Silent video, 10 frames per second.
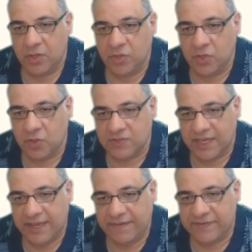Not
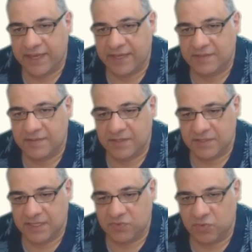f takes, because
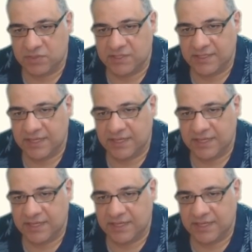there's rook takes